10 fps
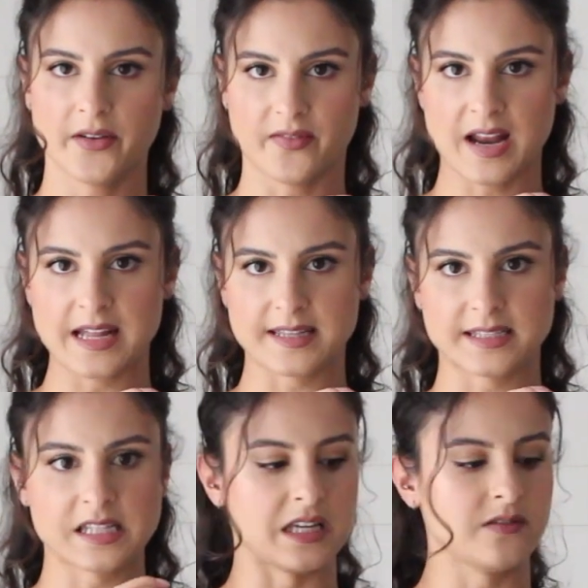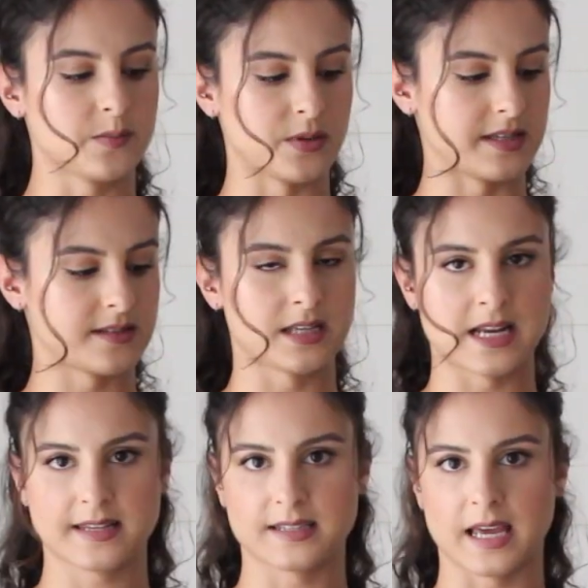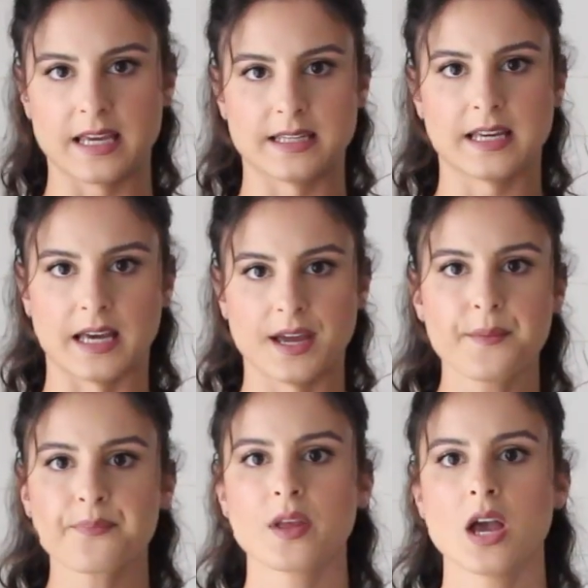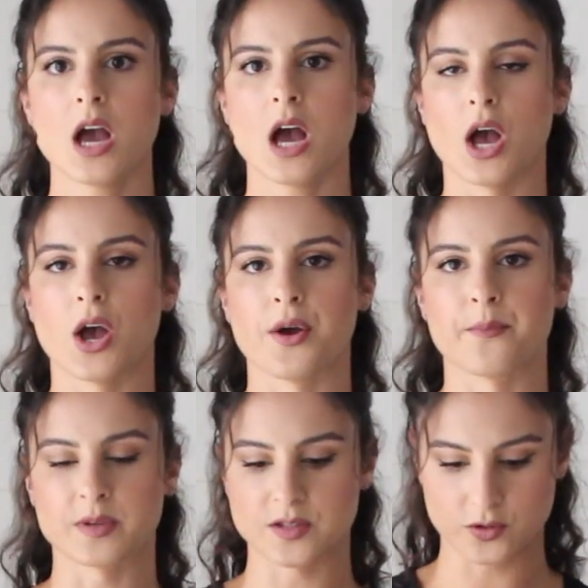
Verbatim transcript: flared sleeves but it's elasticated here um,